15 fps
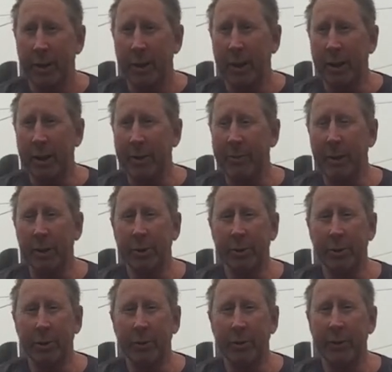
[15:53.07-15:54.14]
I'm going to
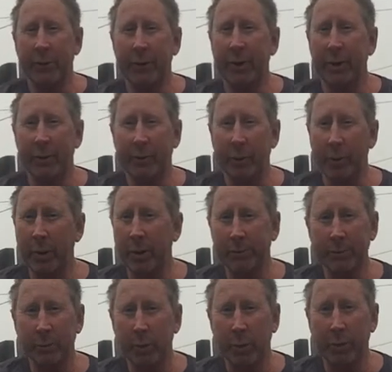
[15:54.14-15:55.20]
turn this in as
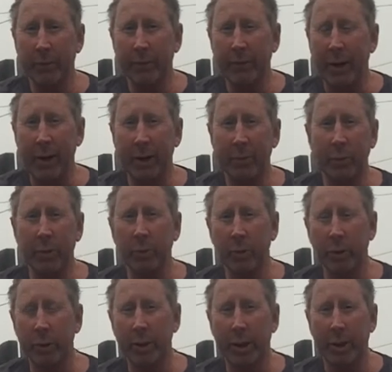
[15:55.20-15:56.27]
one file, one
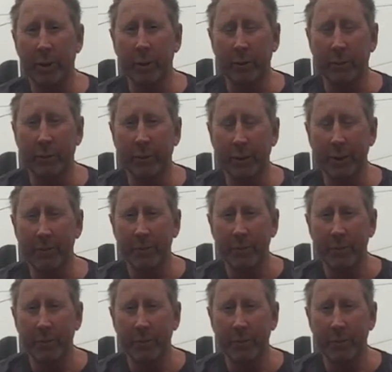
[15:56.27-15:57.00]
Word doc, hopefully.